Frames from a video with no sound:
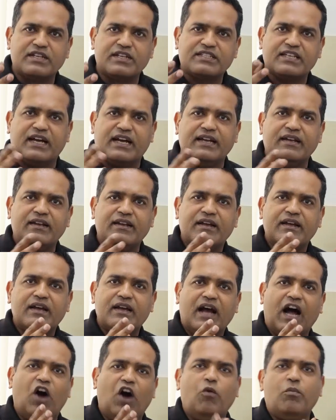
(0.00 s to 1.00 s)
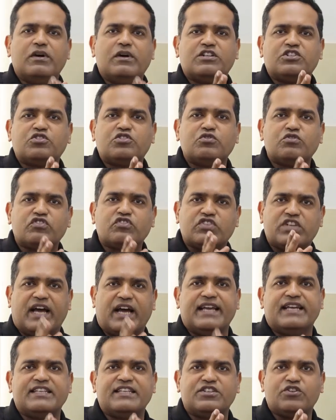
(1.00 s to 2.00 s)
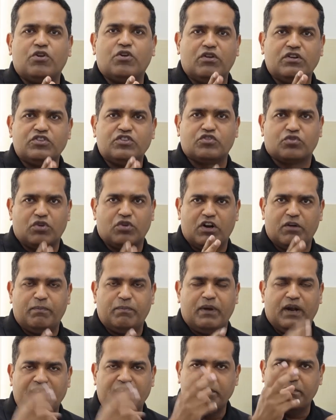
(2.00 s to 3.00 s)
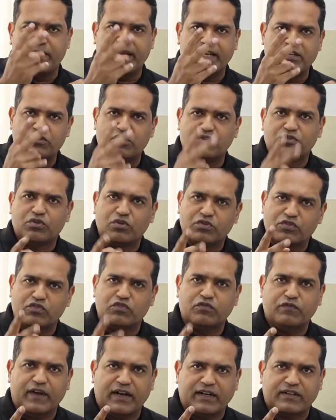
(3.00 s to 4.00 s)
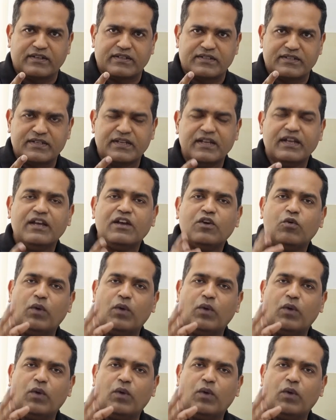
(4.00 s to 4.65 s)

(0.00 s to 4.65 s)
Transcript: decide how much to size your solar plant based on those two factors.